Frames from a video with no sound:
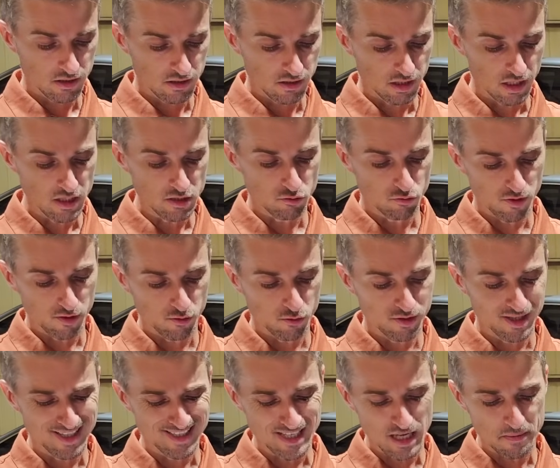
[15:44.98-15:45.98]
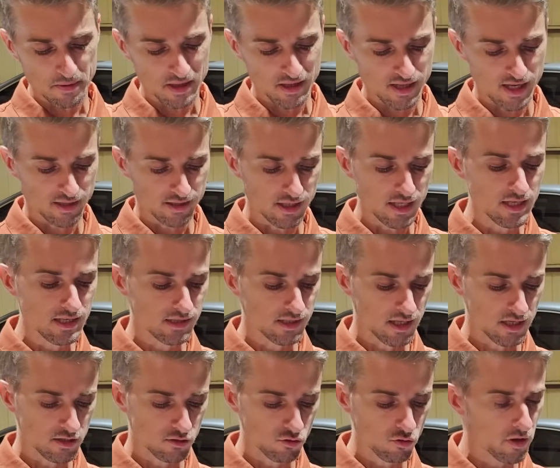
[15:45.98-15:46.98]
this will do the same thing that ISTA
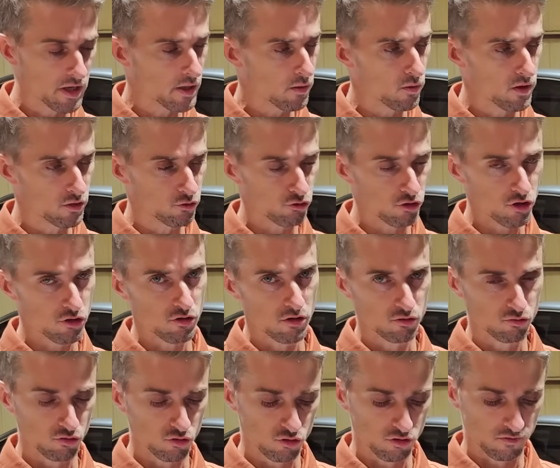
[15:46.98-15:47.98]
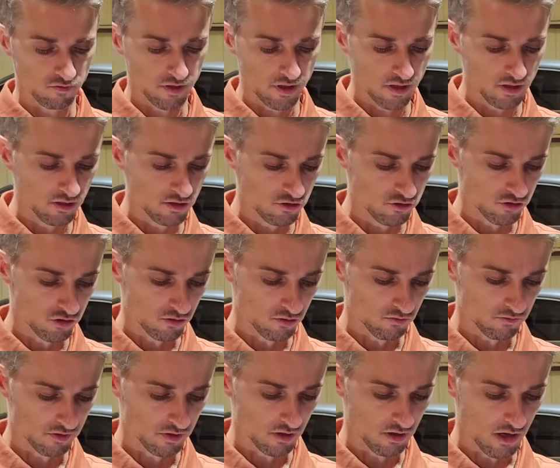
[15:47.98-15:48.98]
is doing. We'll switch on, switch off the ignition
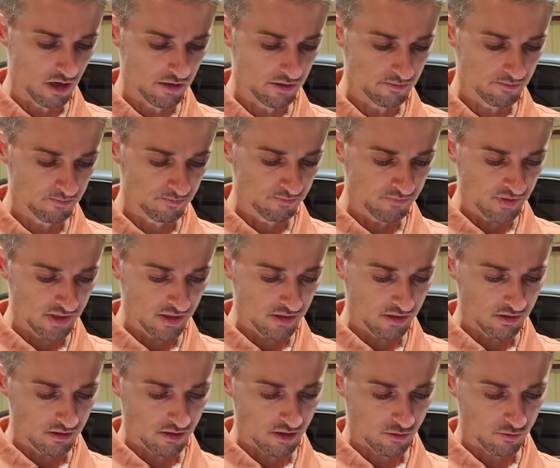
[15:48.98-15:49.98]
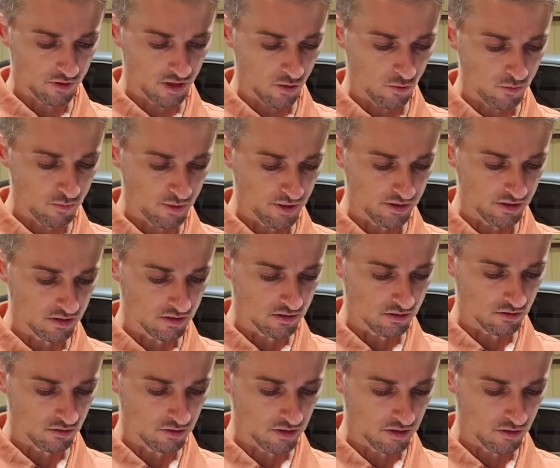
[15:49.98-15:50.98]
of the car. Now the equipment is
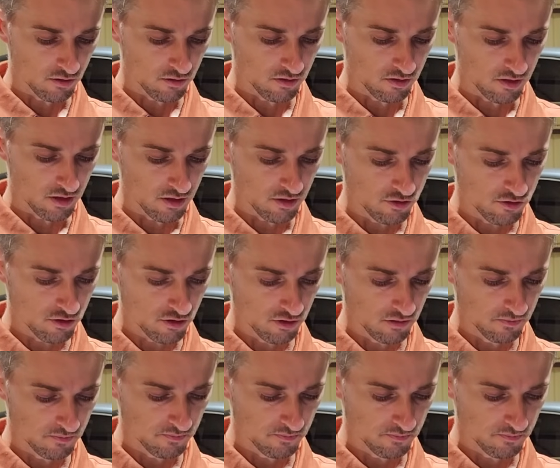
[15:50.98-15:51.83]
turning on the ignition,